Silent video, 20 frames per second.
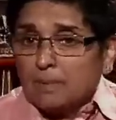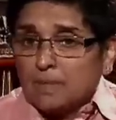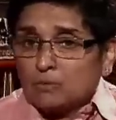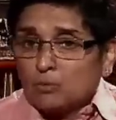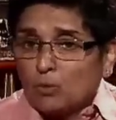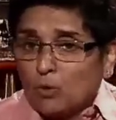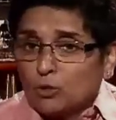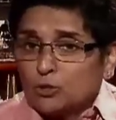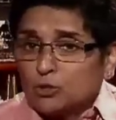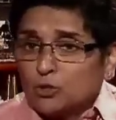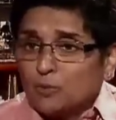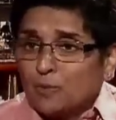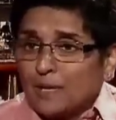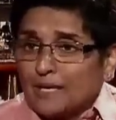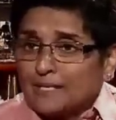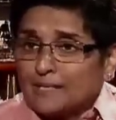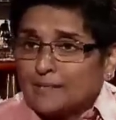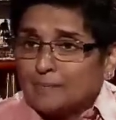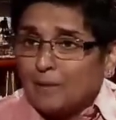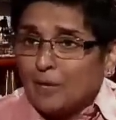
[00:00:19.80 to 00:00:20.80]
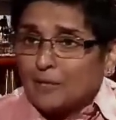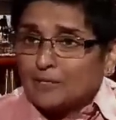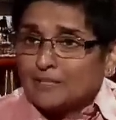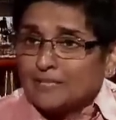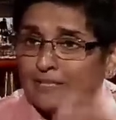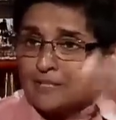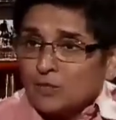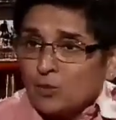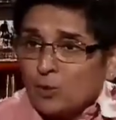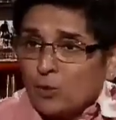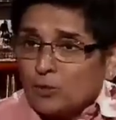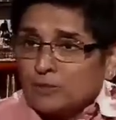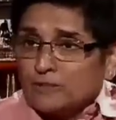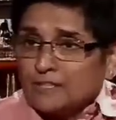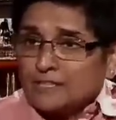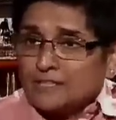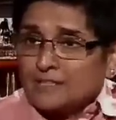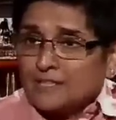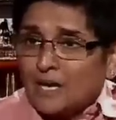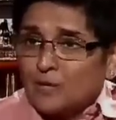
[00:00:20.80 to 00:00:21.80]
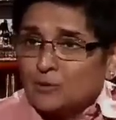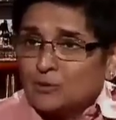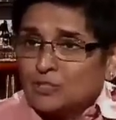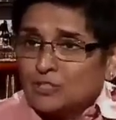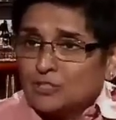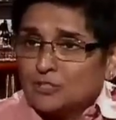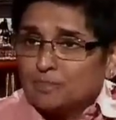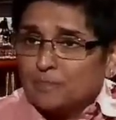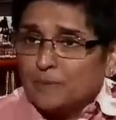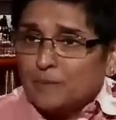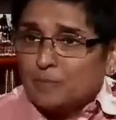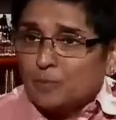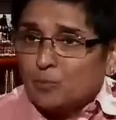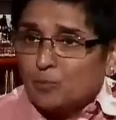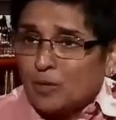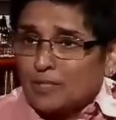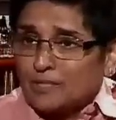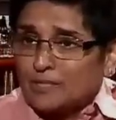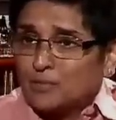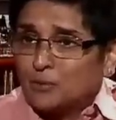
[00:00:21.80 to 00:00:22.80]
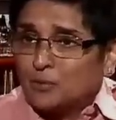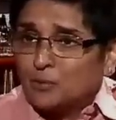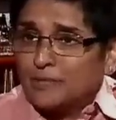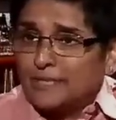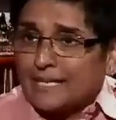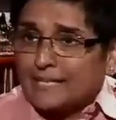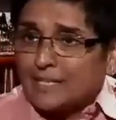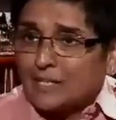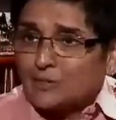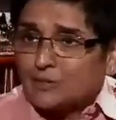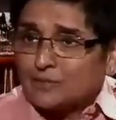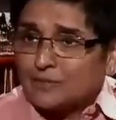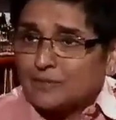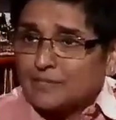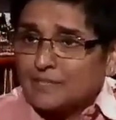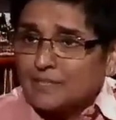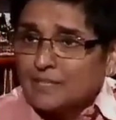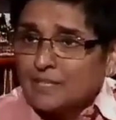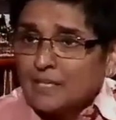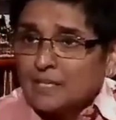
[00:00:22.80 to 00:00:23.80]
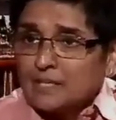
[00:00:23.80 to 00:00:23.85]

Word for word: but also worried about that all these thousands of people, what are they going to get out of it?